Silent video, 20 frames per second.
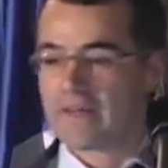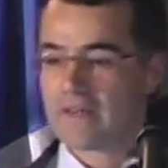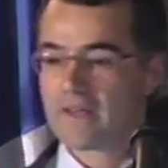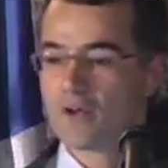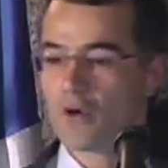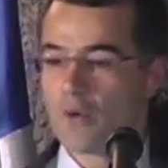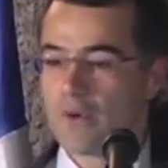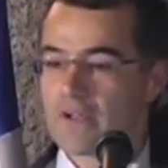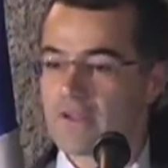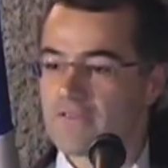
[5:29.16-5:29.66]

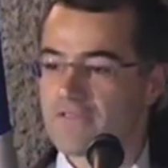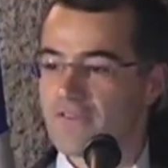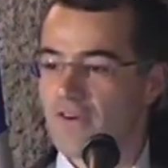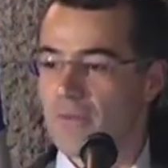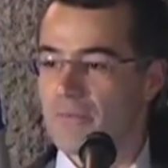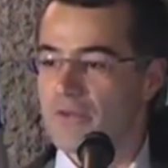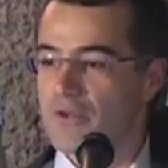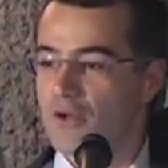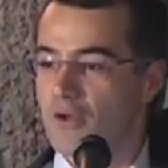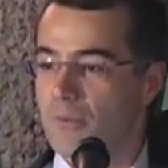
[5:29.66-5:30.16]
going
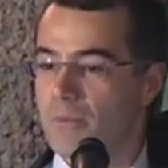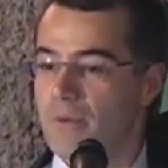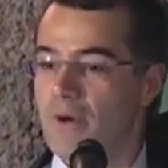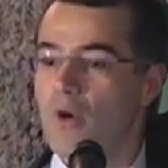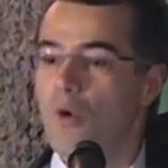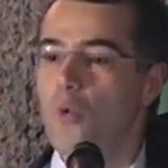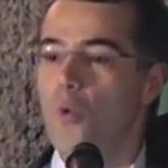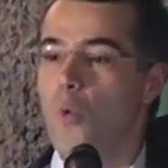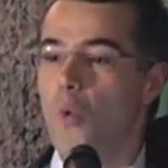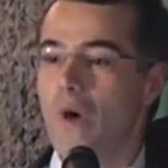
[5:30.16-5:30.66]
from Europe
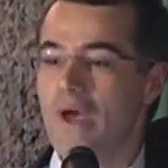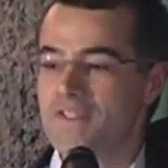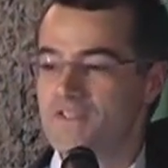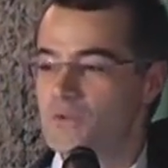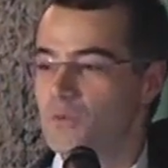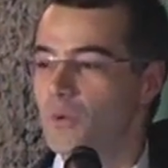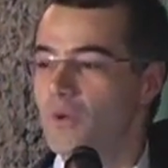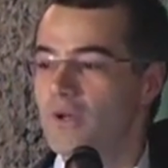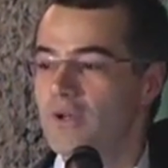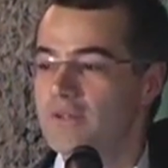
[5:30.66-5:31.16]

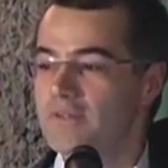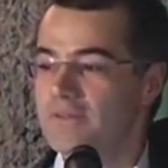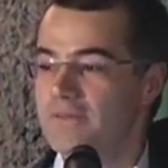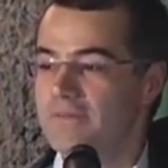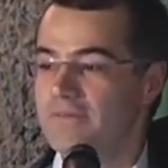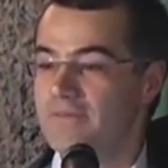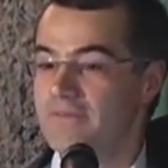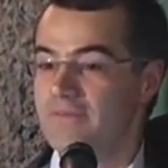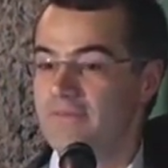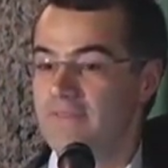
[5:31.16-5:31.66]
westward,
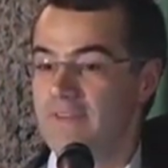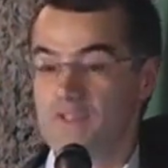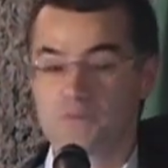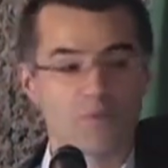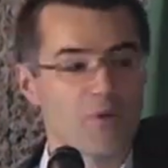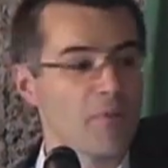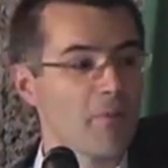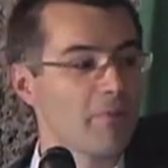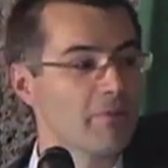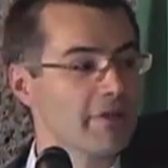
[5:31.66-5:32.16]
that's
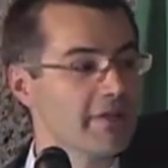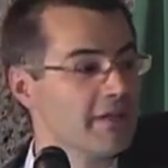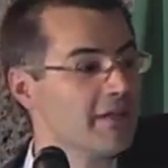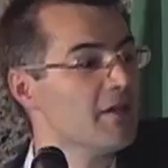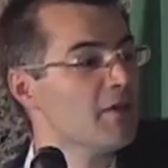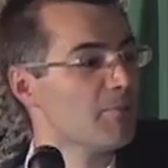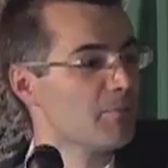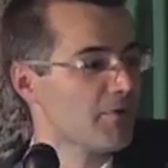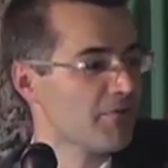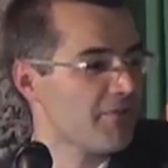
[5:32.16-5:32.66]
probably
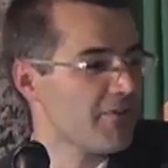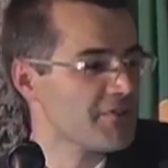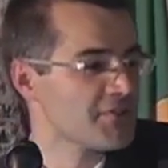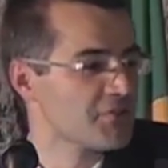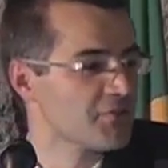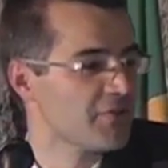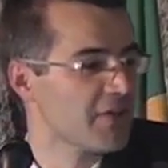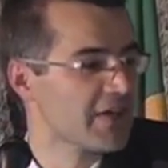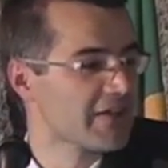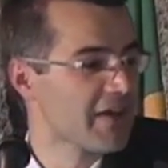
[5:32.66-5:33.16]

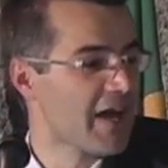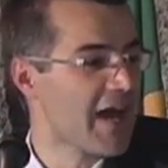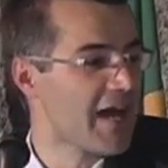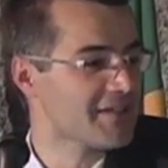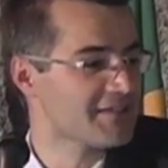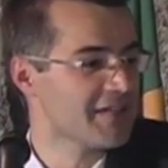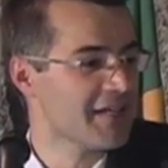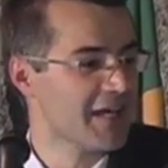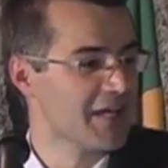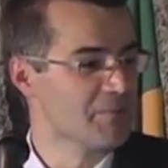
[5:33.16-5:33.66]
Professor Van
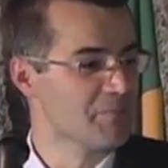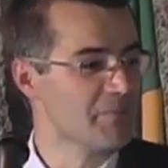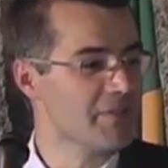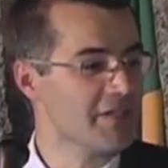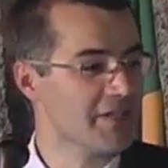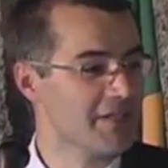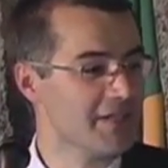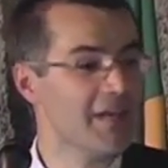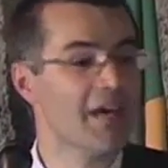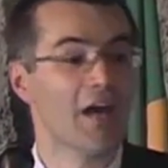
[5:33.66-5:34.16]
Raat and
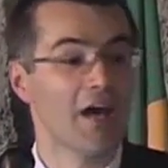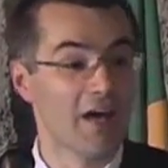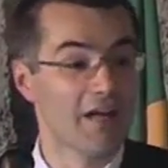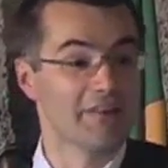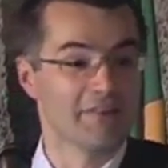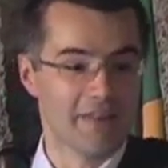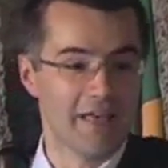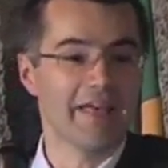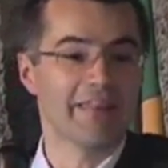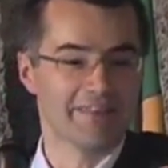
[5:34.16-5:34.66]
me,
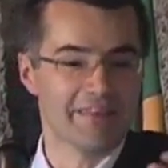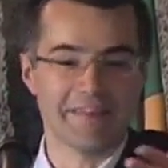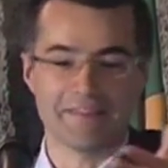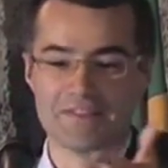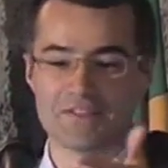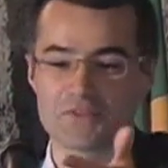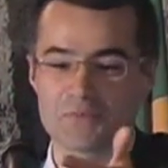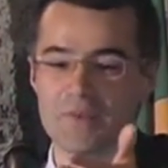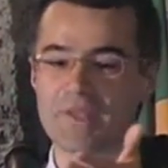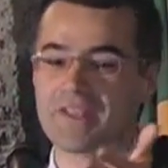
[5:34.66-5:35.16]
and
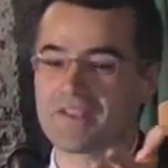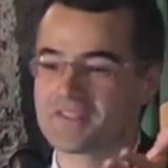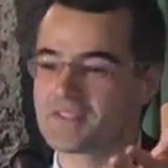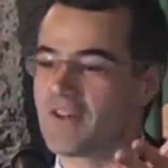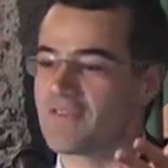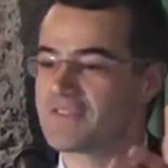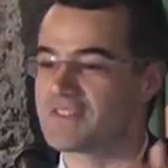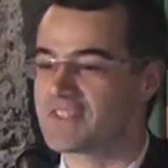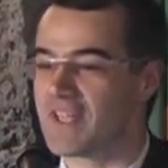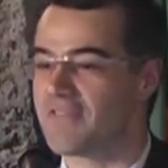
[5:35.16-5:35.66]
the speakers
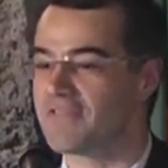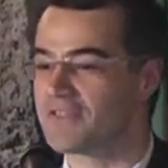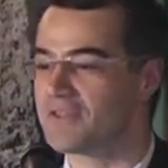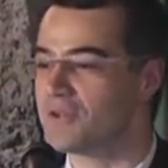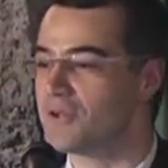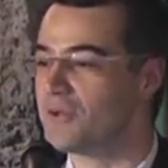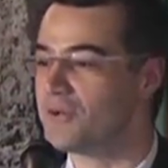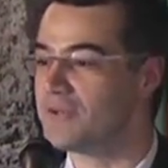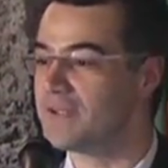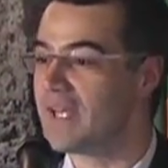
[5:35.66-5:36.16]
of this
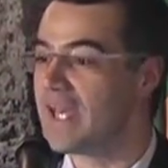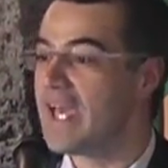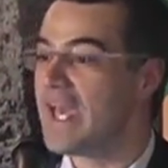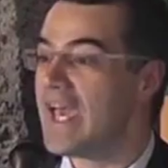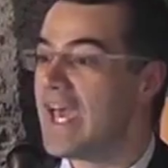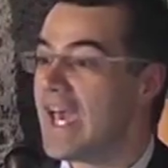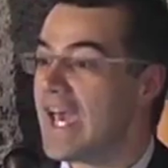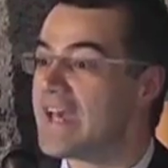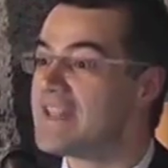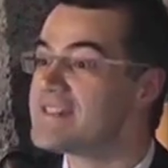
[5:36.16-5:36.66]
afternoon,
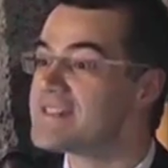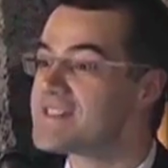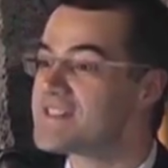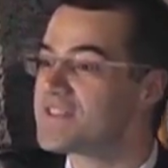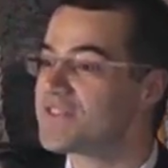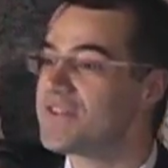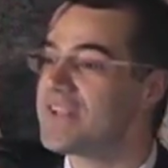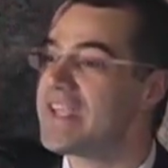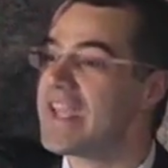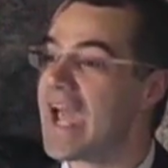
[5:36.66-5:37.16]
and
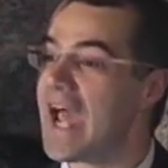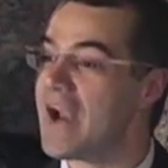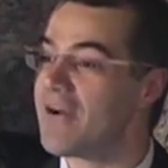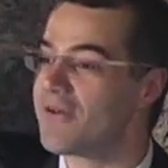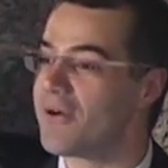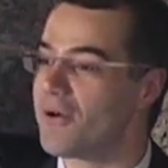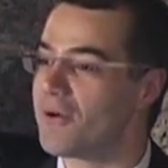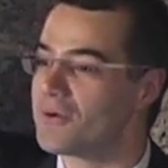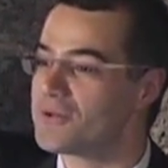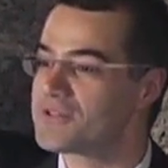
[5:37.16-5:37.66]
three
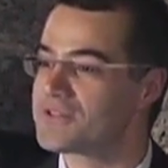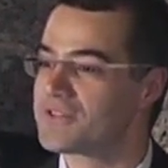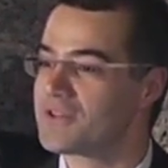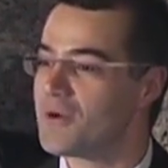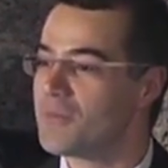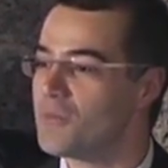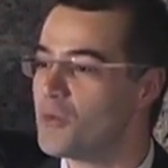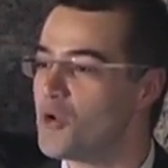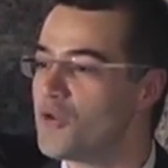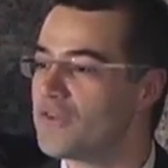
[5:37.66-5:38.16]
arrows
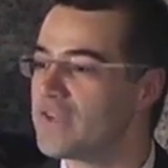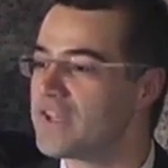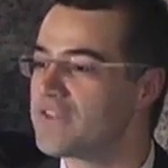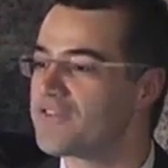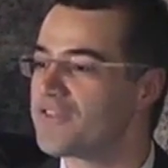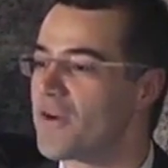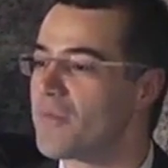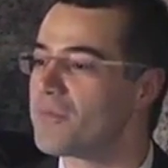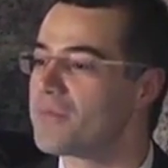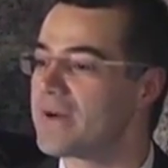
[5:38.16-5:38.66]
moving
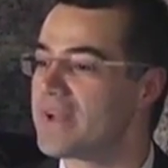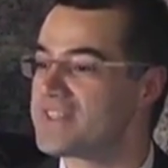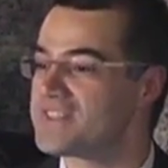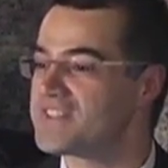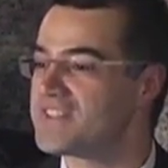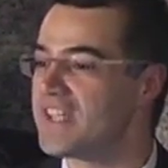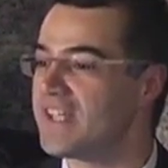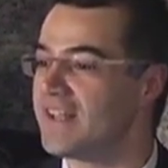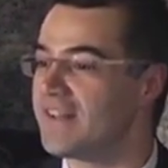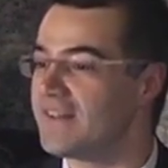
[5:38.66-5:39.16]
from
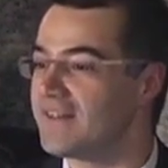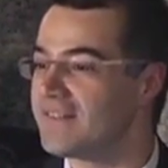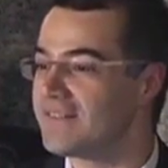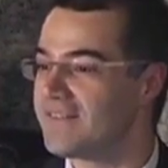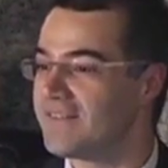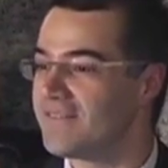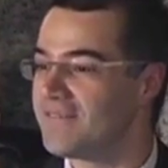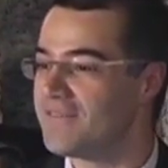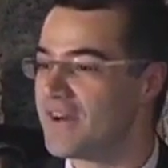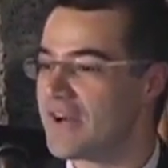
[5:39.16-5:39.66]
Brazil,
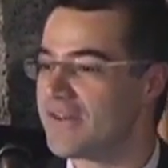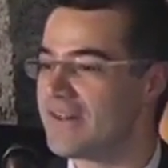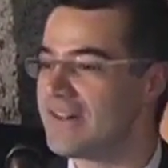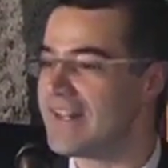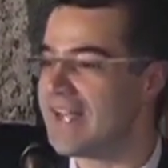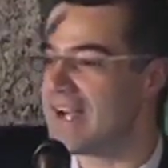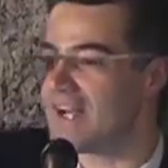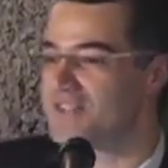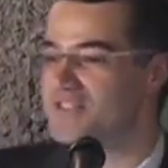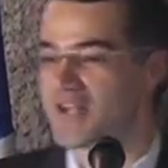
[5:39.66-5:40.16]
very
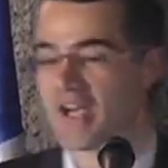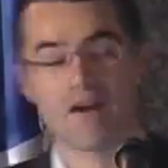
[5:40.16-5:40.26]
large